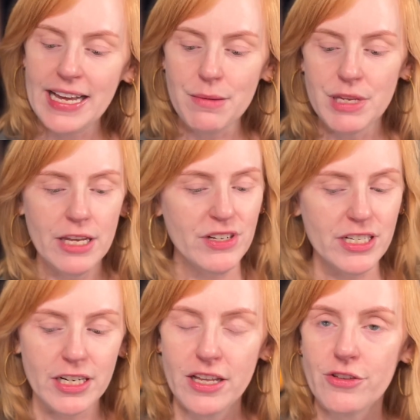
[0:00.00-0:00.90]
am even
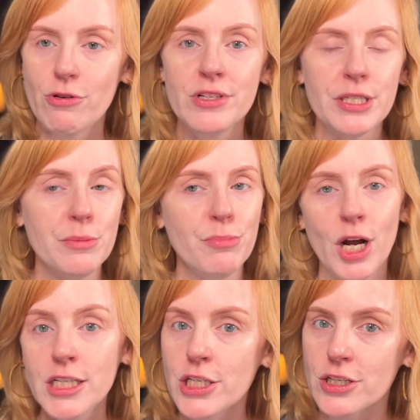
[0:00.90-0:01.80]
gonna throw on some
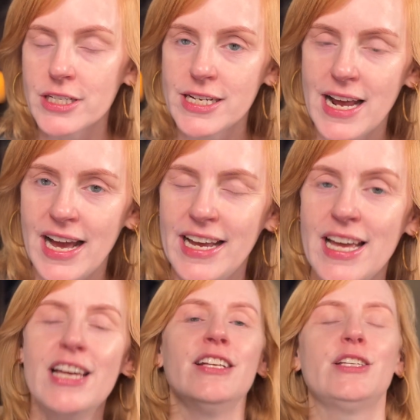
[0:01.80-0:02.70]
bronzer today.
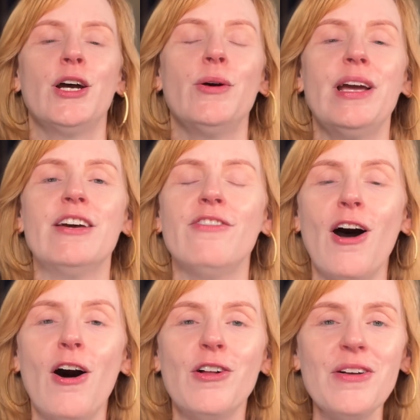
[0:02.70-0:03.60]
So if
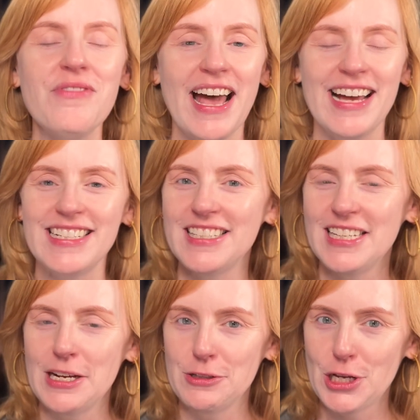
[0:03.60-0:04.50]
all of that
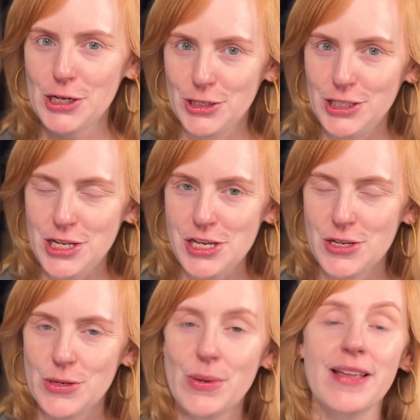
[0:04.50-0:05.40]
sounds good to
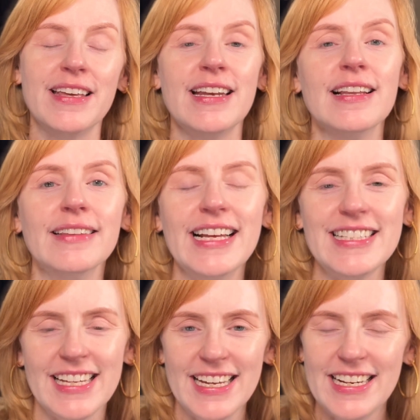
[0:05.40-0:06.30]
you, then let's
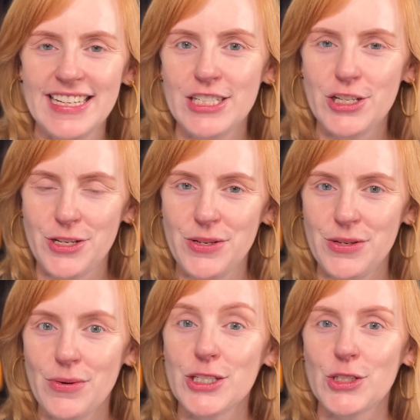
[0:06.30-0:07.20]
get
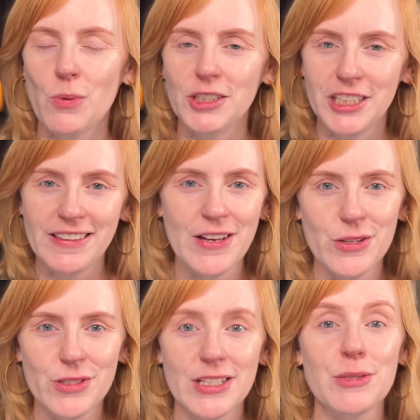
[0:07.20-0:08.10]
into swatching
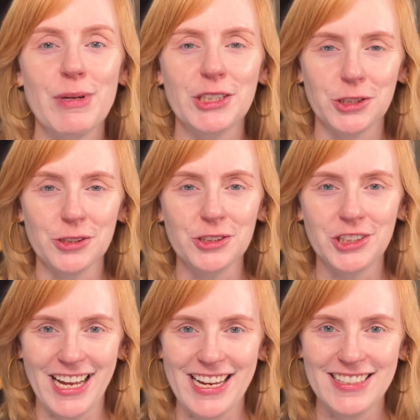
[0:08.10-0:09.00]
those special
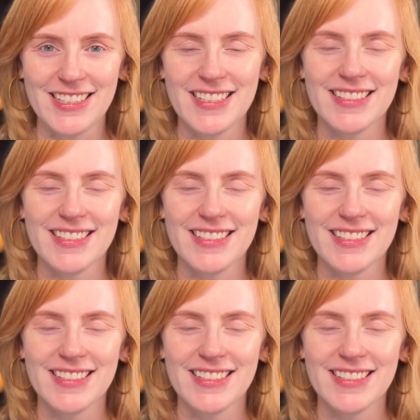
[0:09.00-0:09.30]
shades.